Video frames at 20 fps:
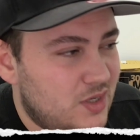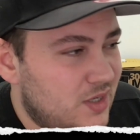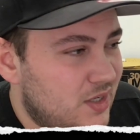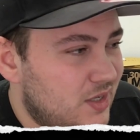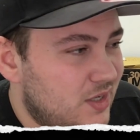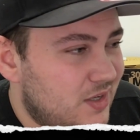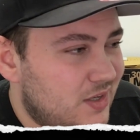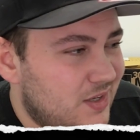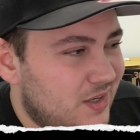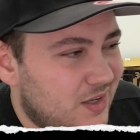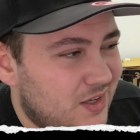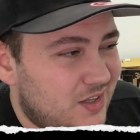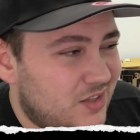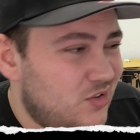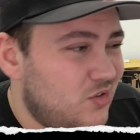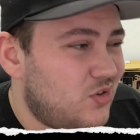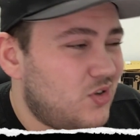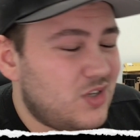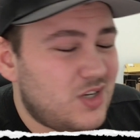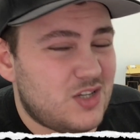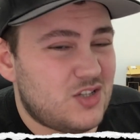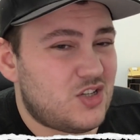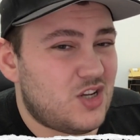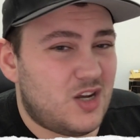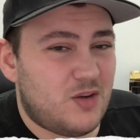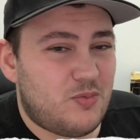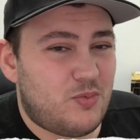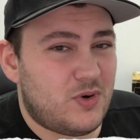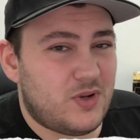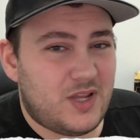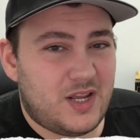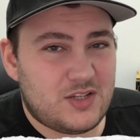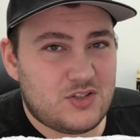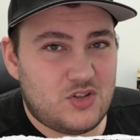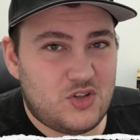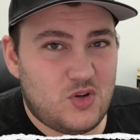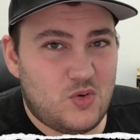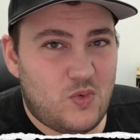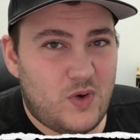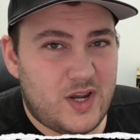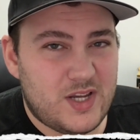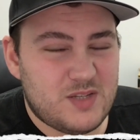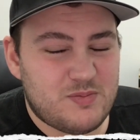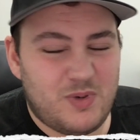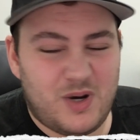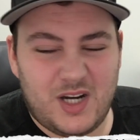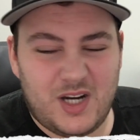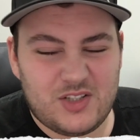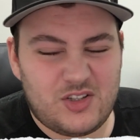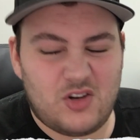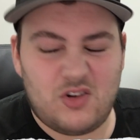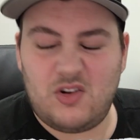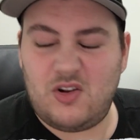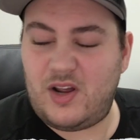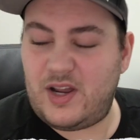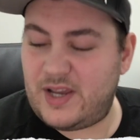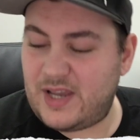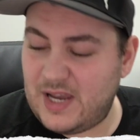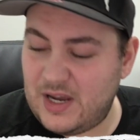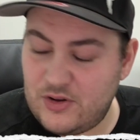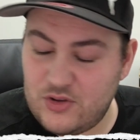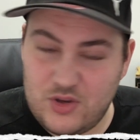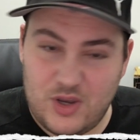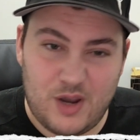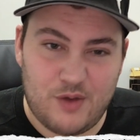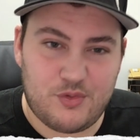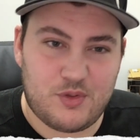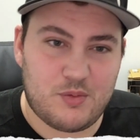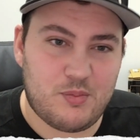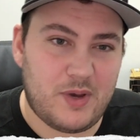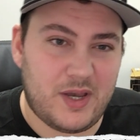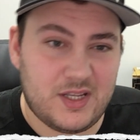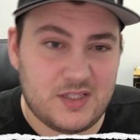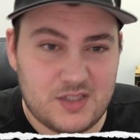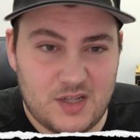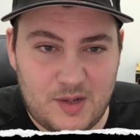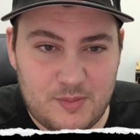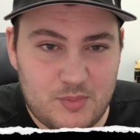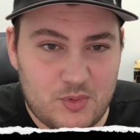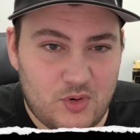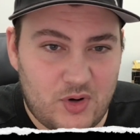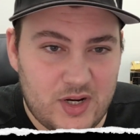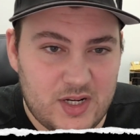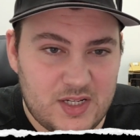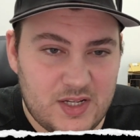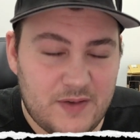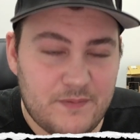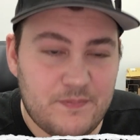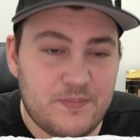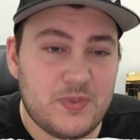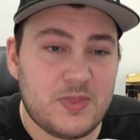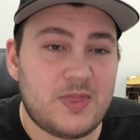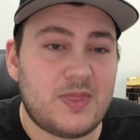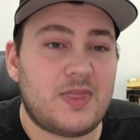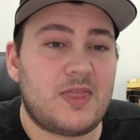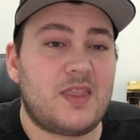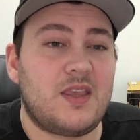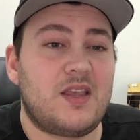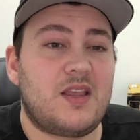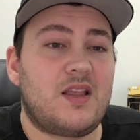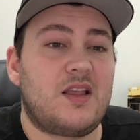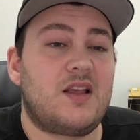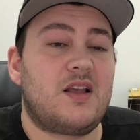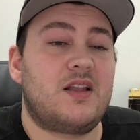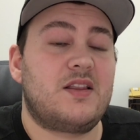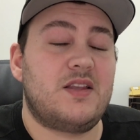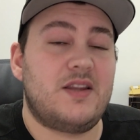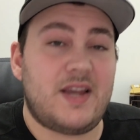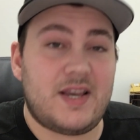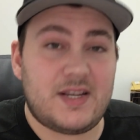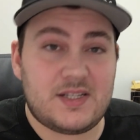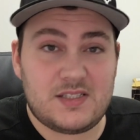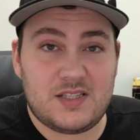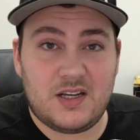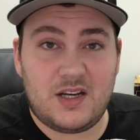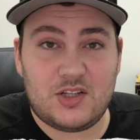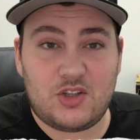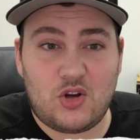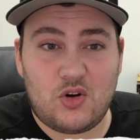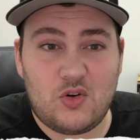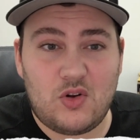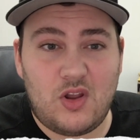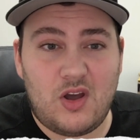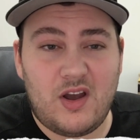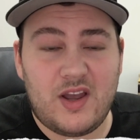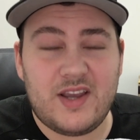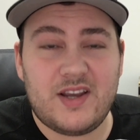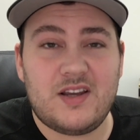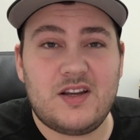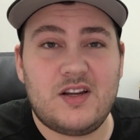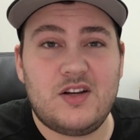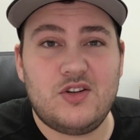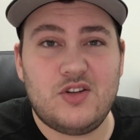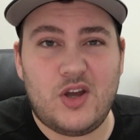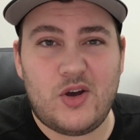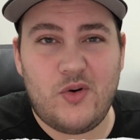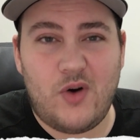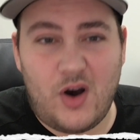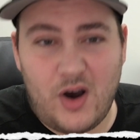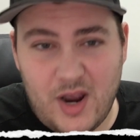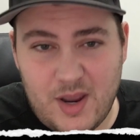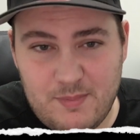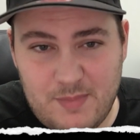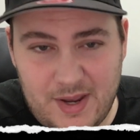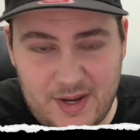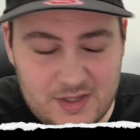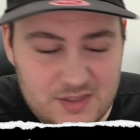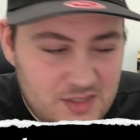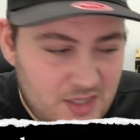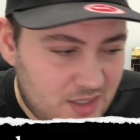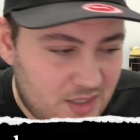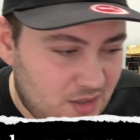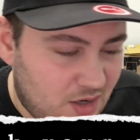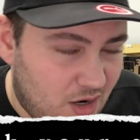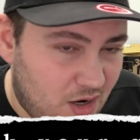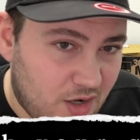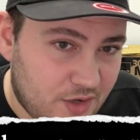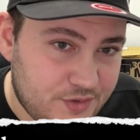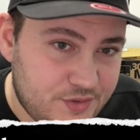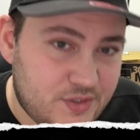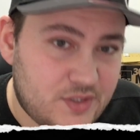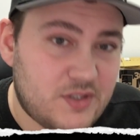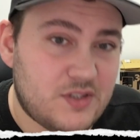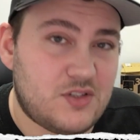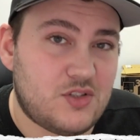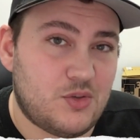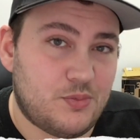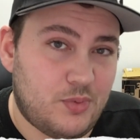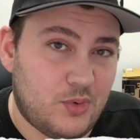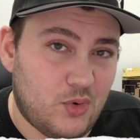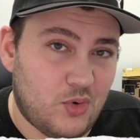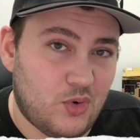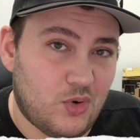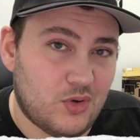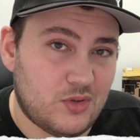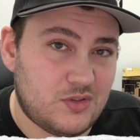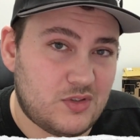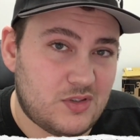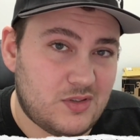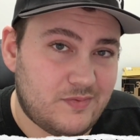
yeah, you could interpret that two ways, but I don't like how you have to pay to upgrade it. The next thing I don't like, no IMAX enhanced support.